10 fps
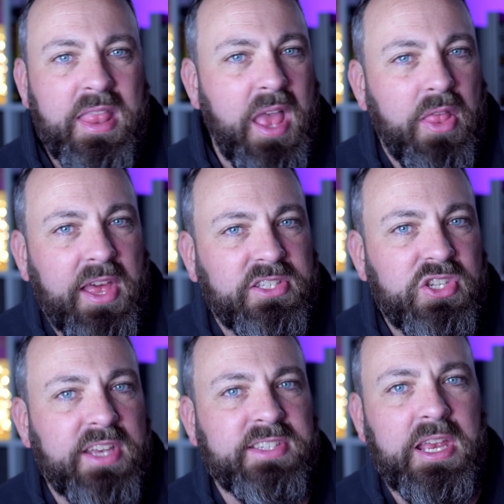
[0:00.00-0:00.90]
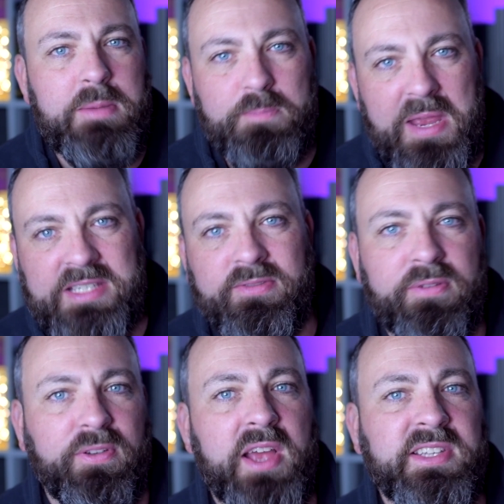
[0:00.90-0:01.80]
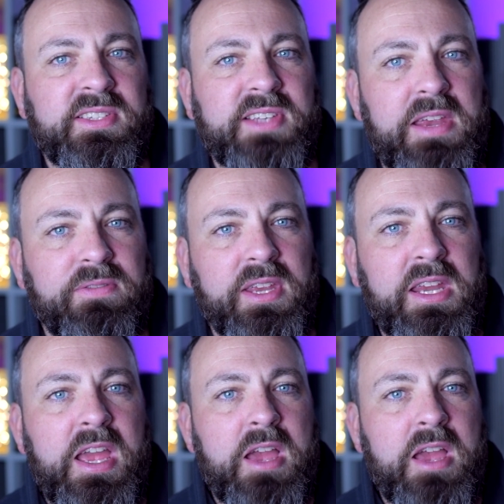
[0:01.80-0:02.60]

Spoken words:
Now, that suggests a bit of a flight to safety,